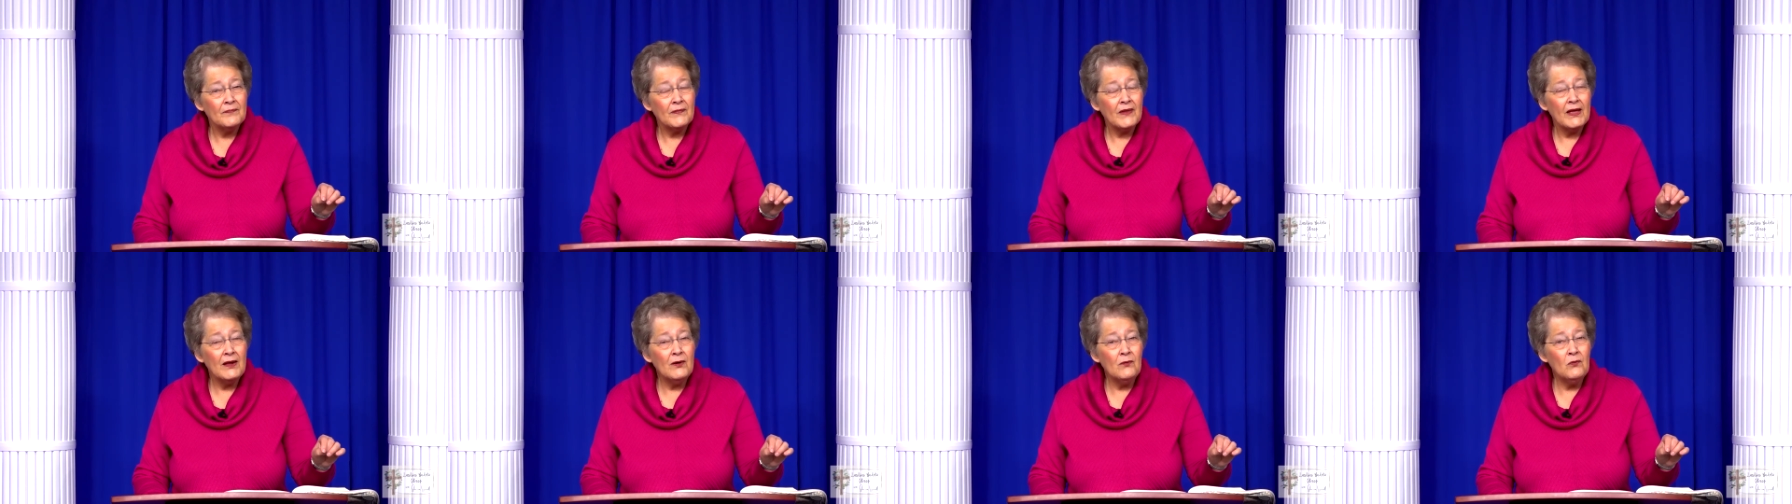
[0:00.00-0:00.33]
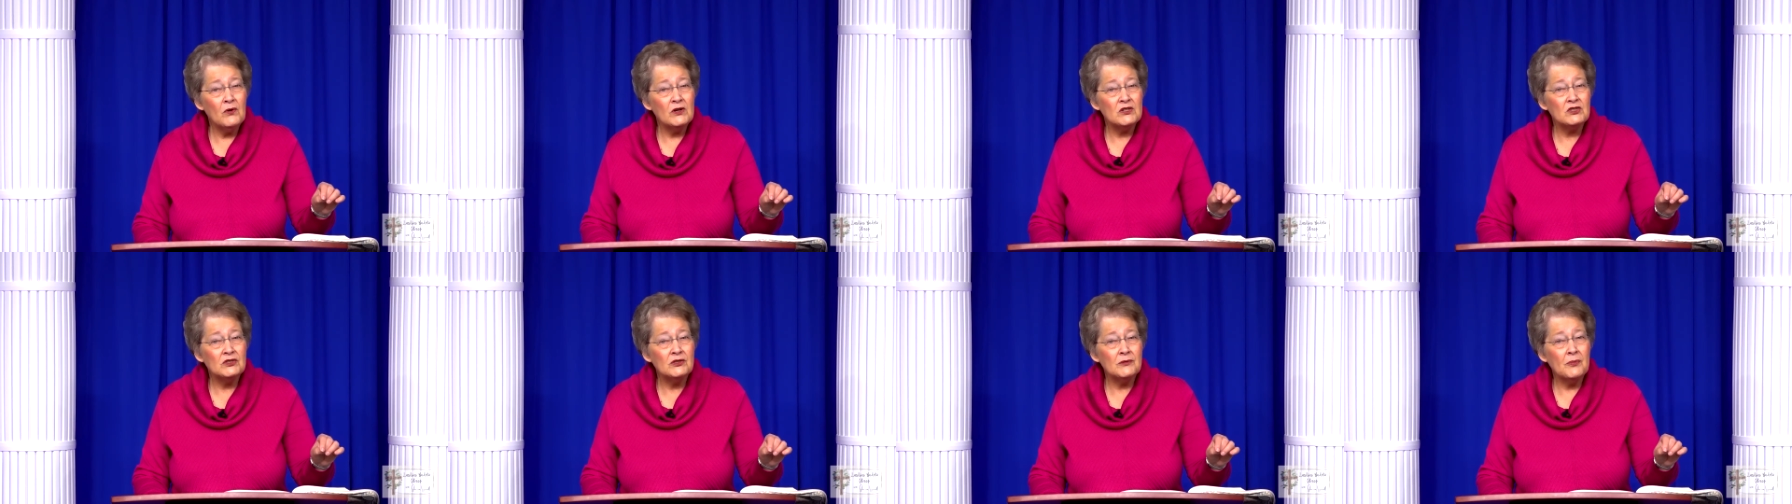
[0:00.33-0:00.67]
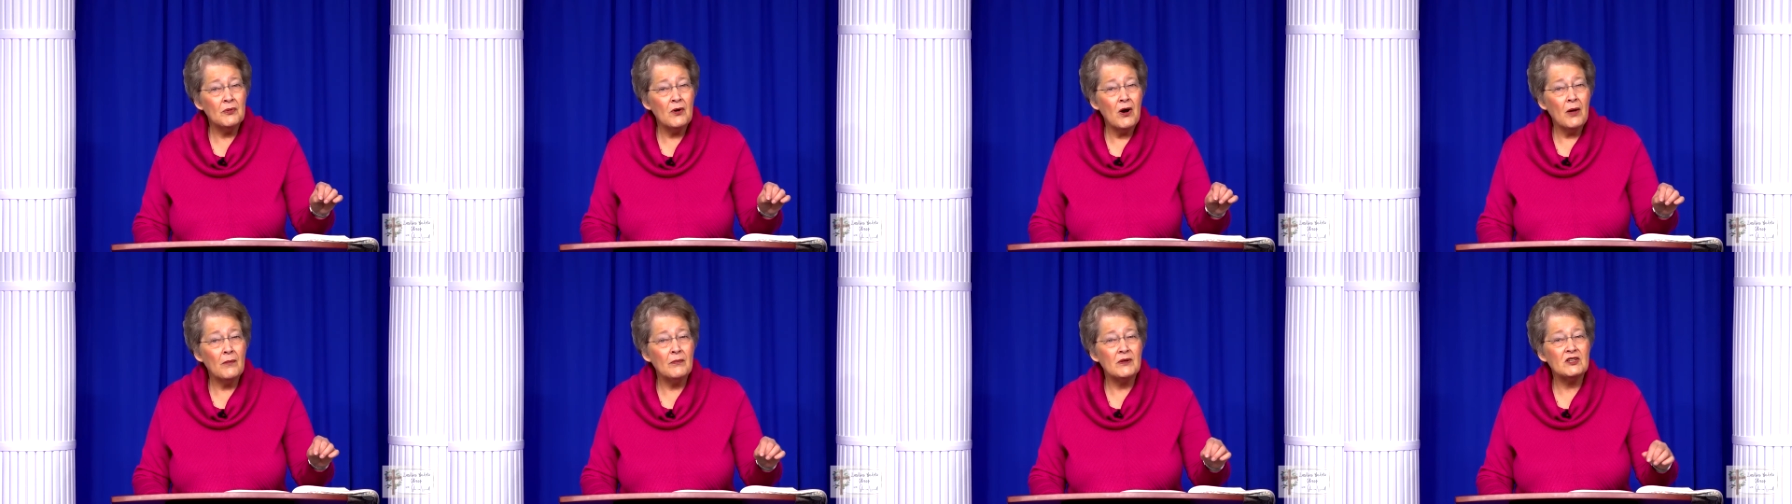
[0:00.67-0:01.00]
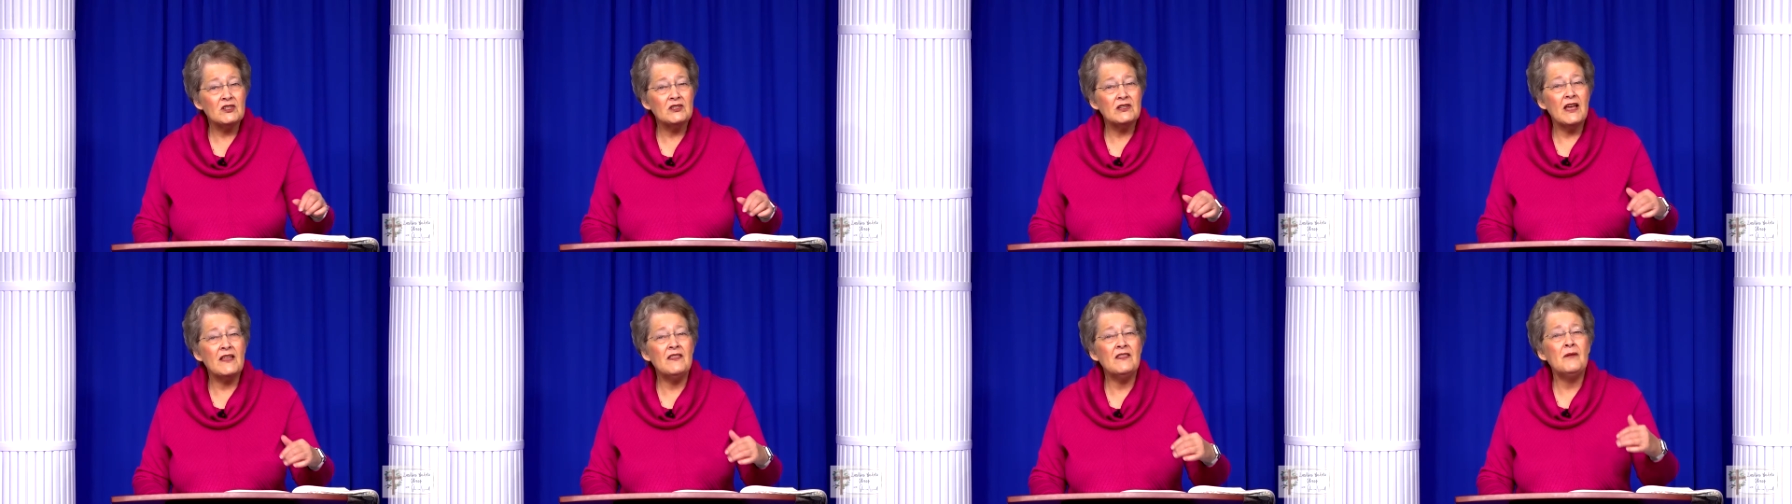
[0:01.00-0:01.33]
And what's the
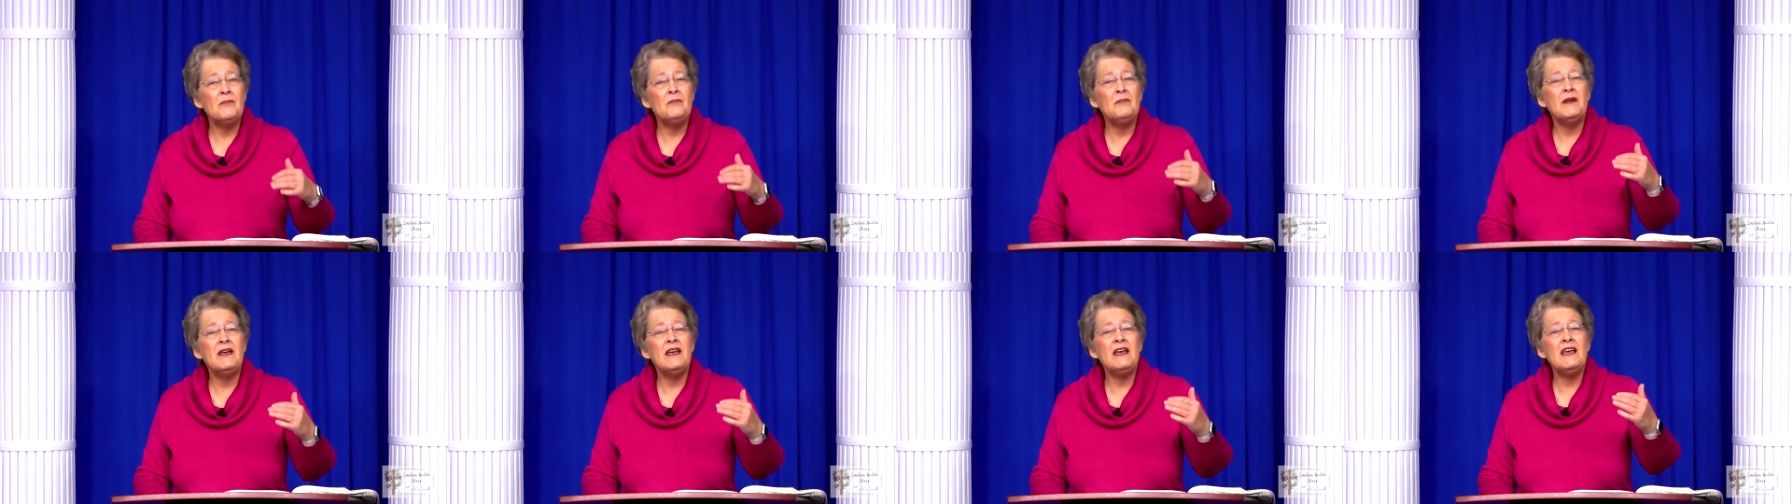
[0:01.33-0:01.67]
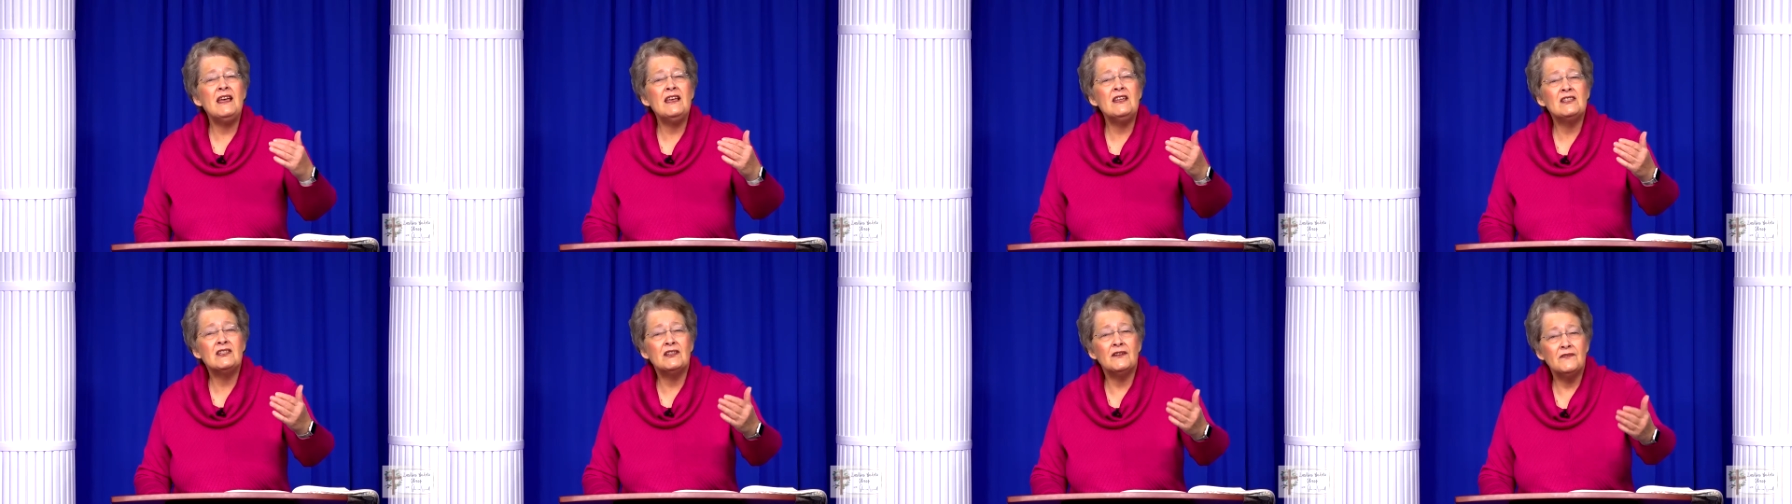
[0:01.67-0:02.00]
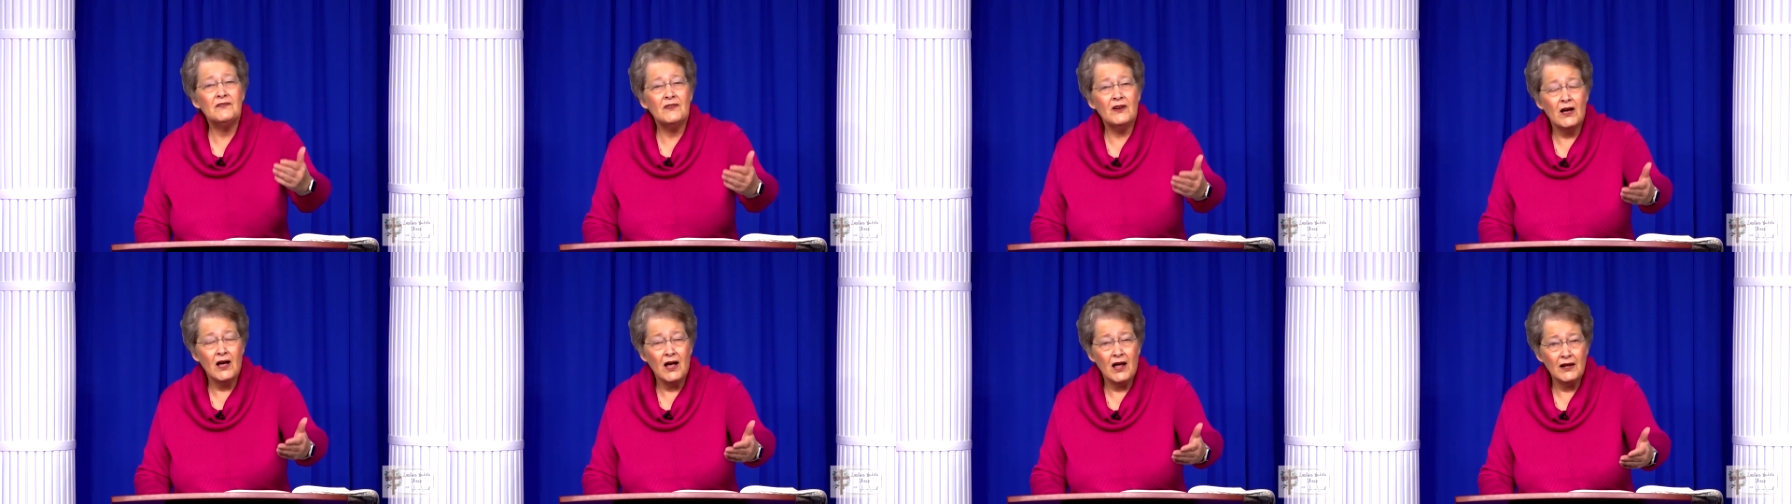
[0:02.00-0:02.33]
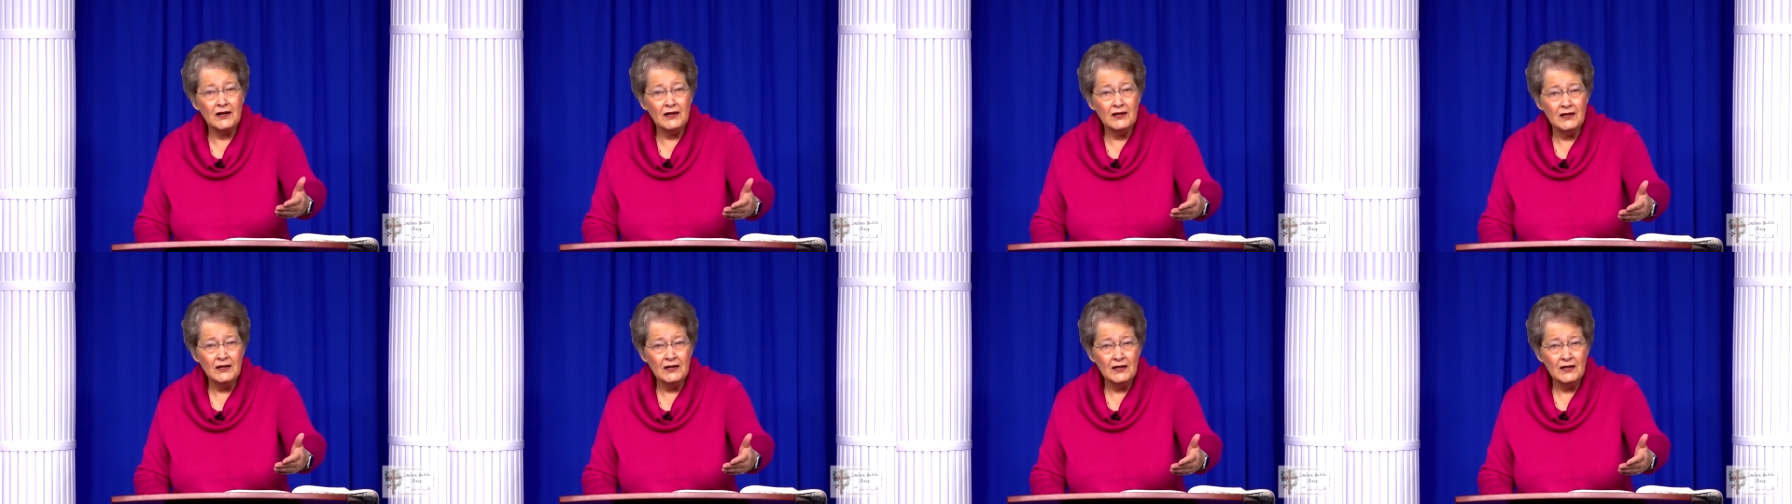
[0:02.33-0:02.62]
promise? And the peace of God